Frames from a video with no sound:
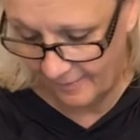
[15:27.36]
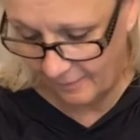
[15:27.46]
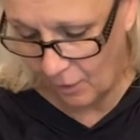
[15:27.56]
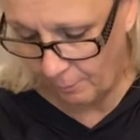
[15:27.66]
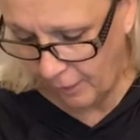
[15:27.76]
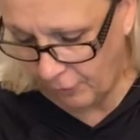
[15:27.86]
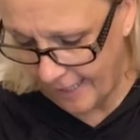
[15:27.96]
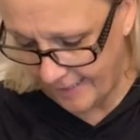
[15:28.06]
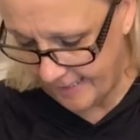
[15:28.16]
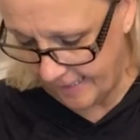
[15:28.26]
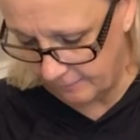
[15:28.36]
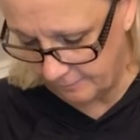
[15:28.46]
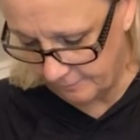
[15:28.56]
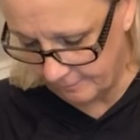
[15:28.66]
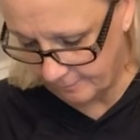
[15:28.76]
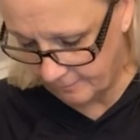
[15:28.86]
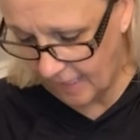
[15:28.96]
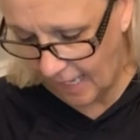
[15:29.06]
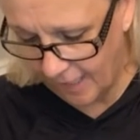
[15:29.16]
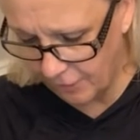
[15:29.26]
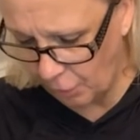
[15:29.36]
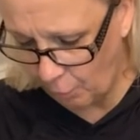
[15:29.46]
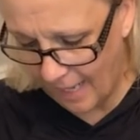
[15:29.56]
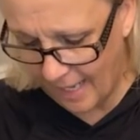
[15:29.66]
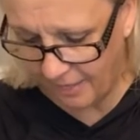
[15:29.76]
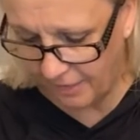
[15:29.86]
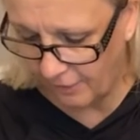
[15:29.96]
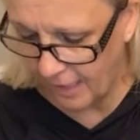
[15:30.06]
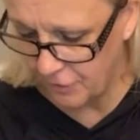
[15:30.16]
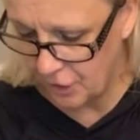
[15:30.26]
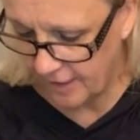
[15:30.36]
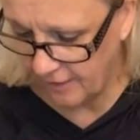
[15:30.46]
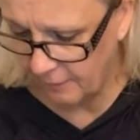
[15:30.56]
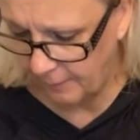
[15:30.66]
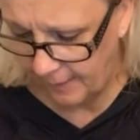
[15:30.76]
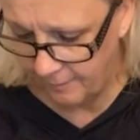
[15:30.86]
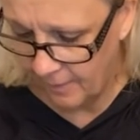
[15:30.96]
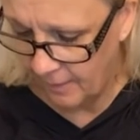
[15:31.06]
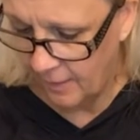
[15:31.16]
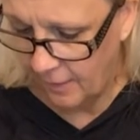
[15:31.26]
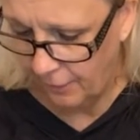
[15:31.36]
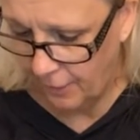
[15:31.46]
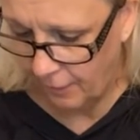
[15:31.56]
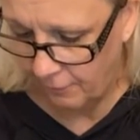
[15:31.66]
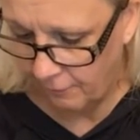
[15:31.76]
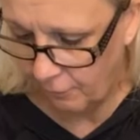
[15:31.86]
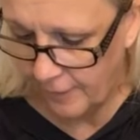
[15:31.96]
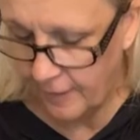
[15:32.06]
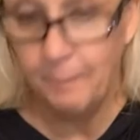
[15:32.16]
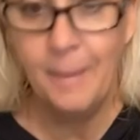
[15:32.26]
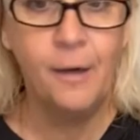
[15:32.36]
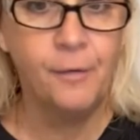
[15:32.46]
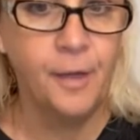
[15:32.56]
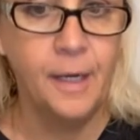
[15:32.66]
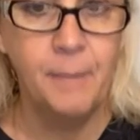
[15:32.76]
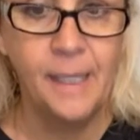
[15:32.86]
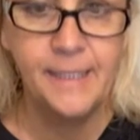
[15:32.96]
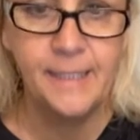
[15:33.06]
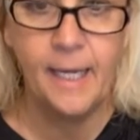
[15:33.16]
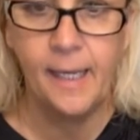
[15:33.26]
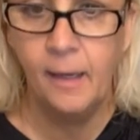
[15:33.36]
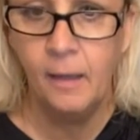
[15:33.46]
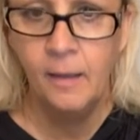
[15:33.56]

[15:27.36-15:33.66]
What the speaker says: Don't be crazy. Yeah, I don't know why I thought I was just gonna be, running a marathon by today.